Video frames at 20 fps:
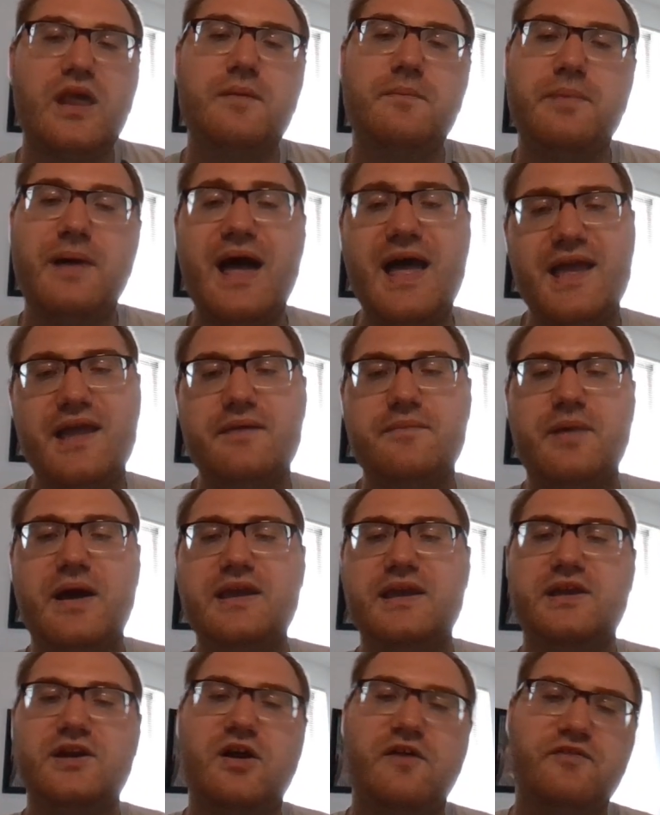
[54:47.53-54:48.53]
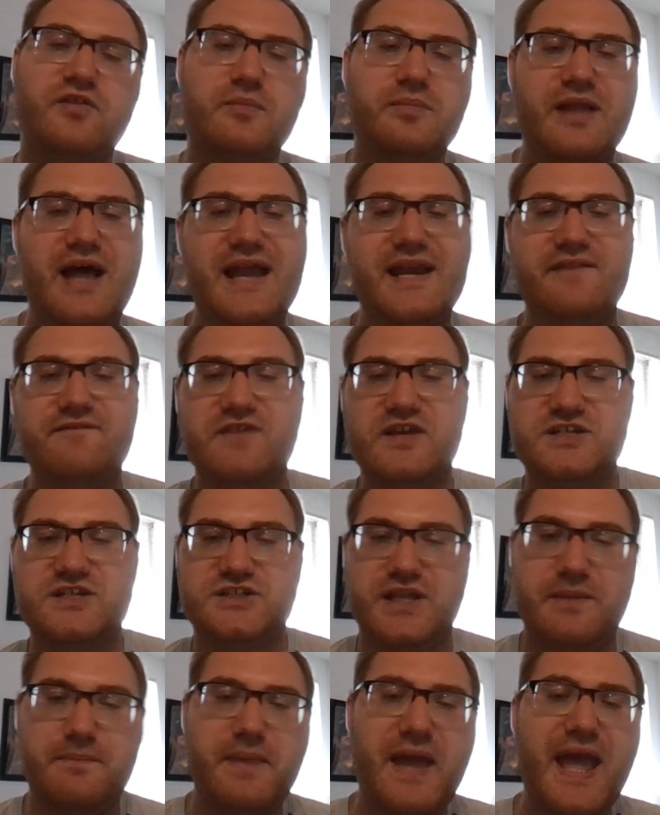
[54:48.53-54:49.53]
But if you're blind and
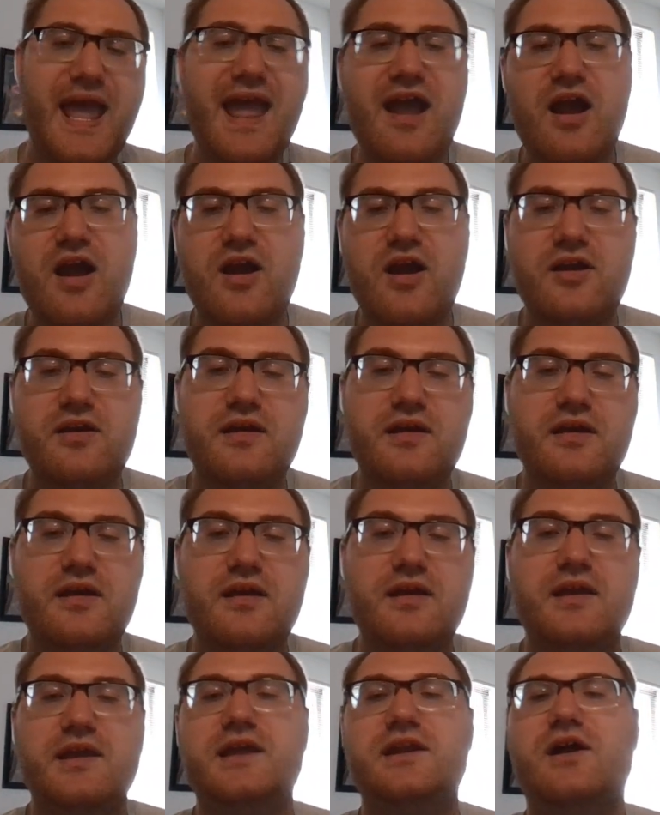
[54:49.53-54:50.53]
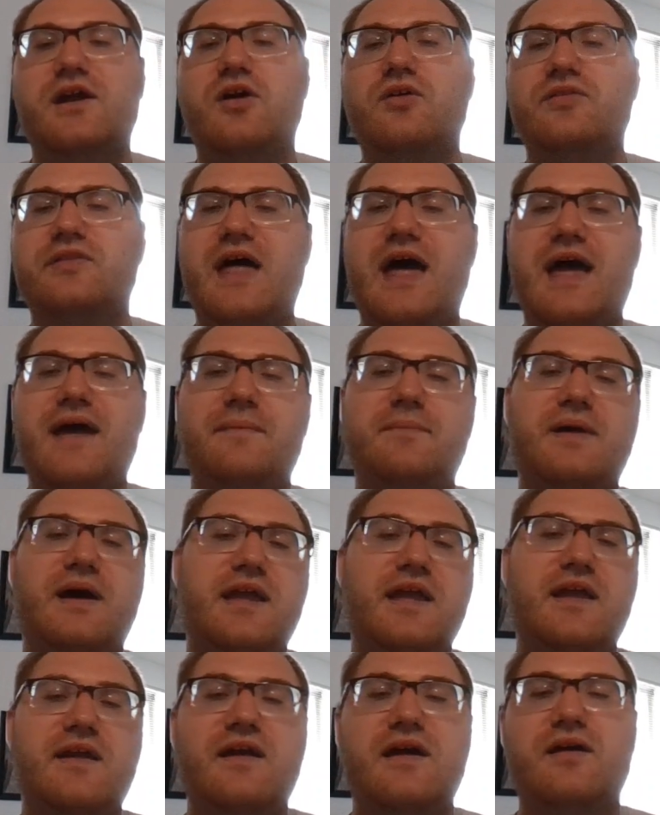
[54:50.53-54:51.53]
visually impaired, that
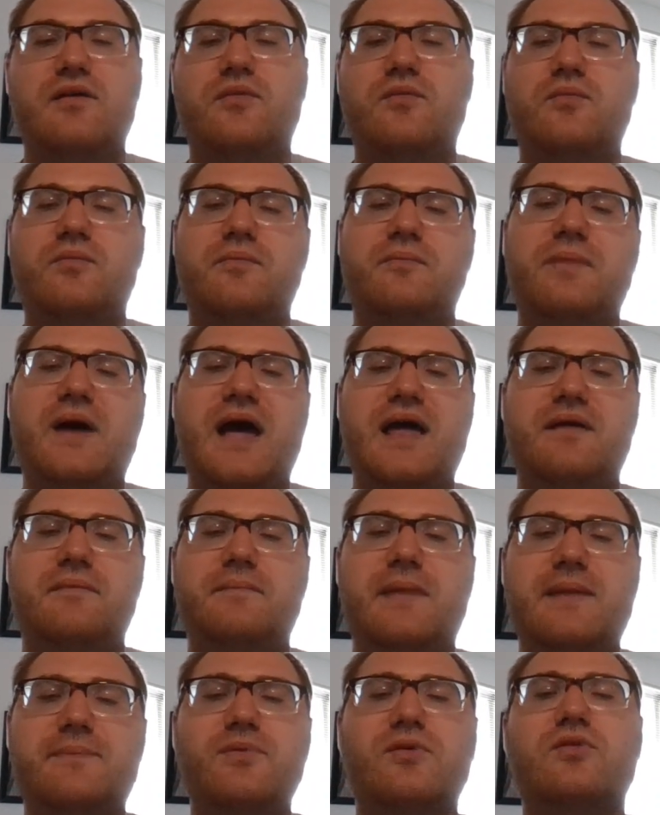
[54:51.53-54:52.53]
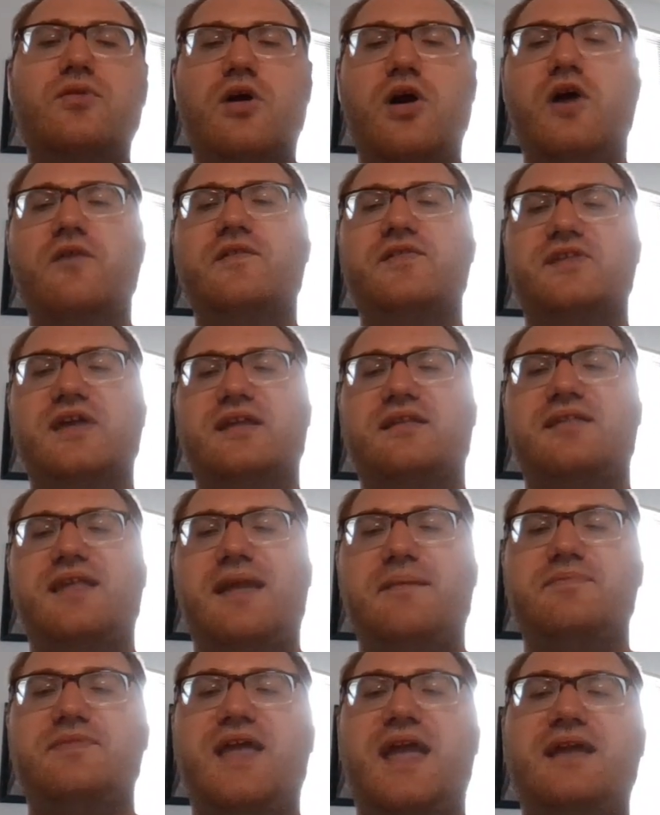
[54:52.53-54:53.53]
but Maple Grove, it's like
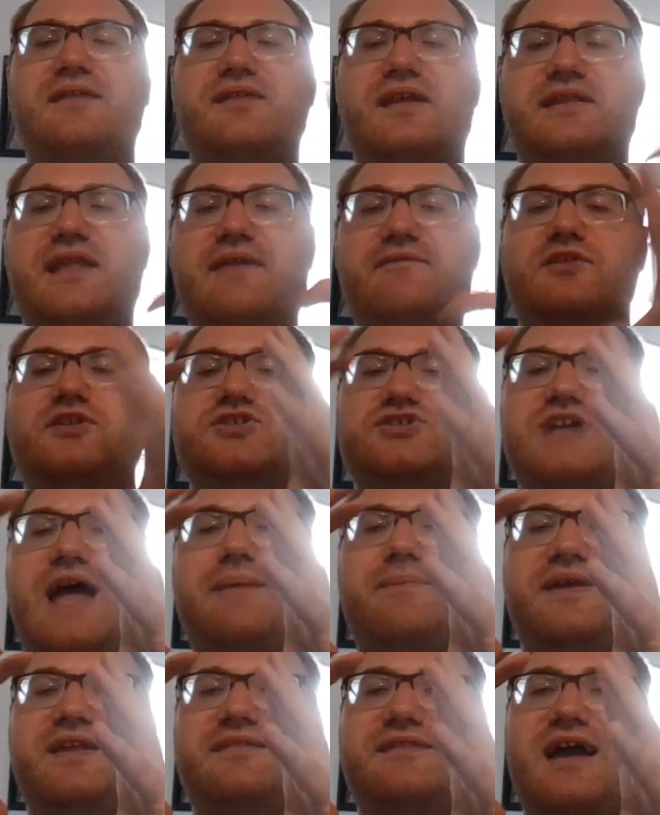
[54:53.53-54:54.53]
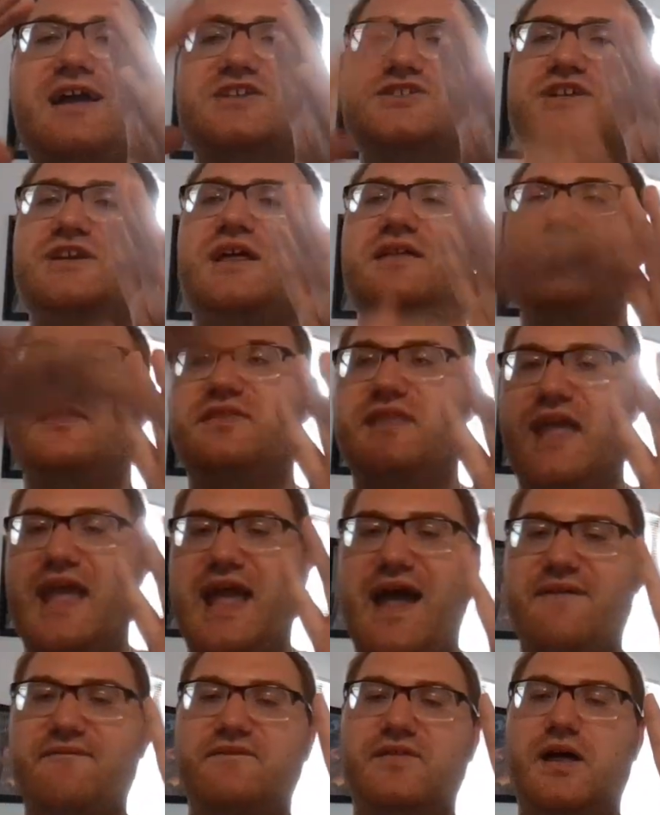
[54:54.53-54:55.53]
same things. Like they have a little shopping section, and then they
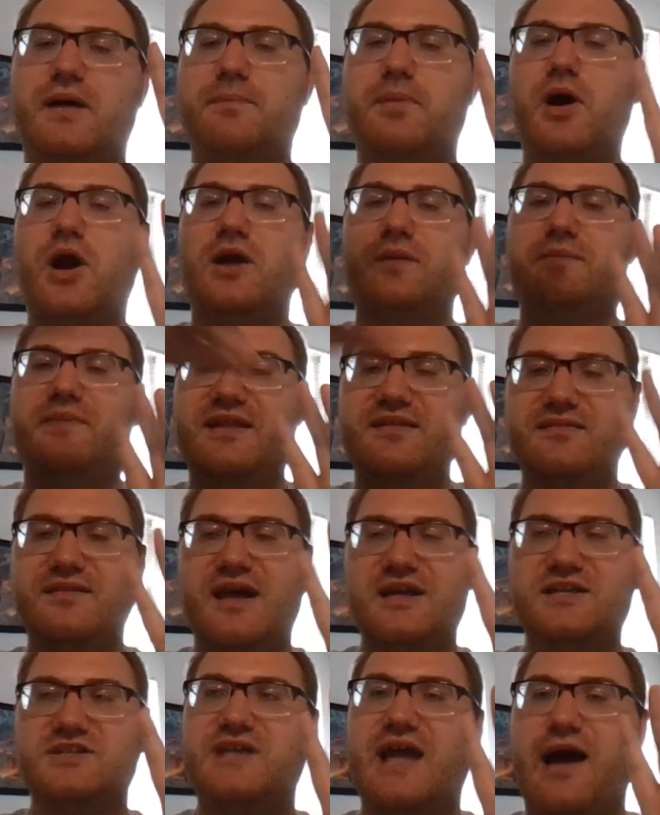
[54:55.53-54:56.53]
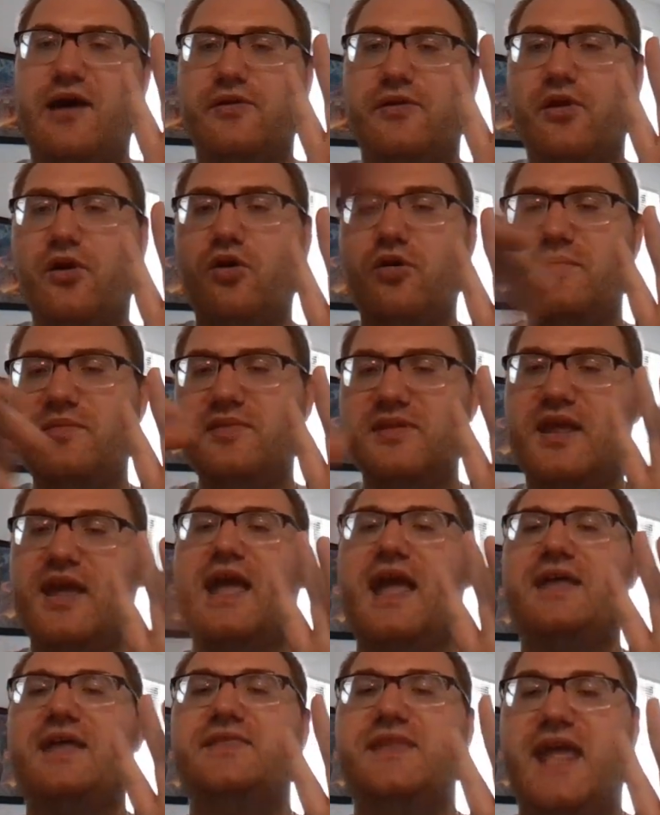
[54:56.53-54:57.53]
have apartment slash townhomes,
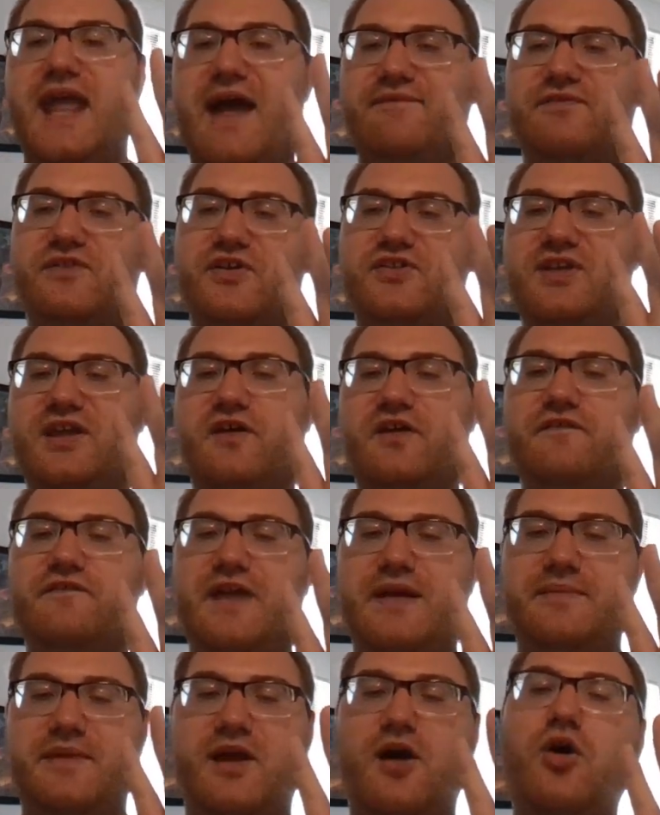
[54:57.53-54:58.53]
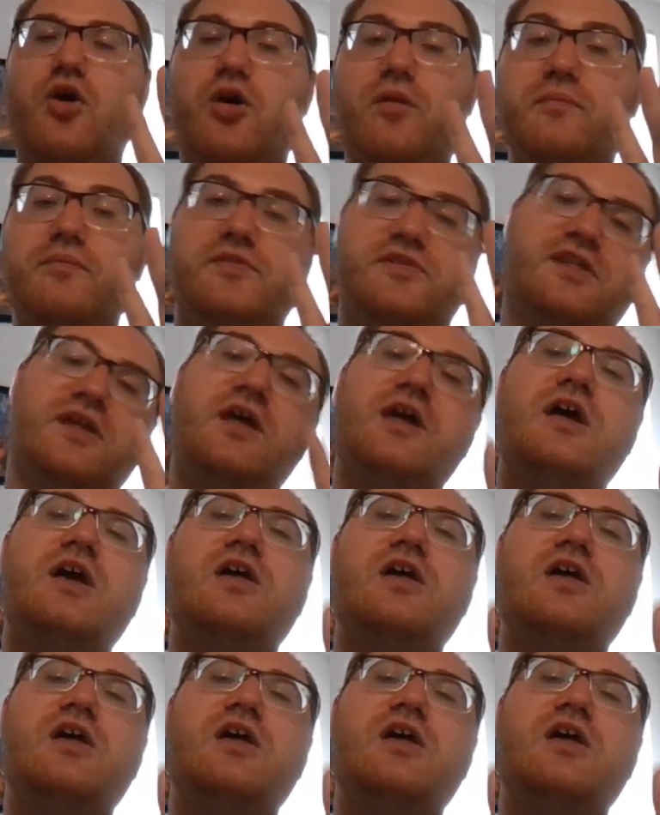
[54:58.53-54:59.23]
and they have their single family homes.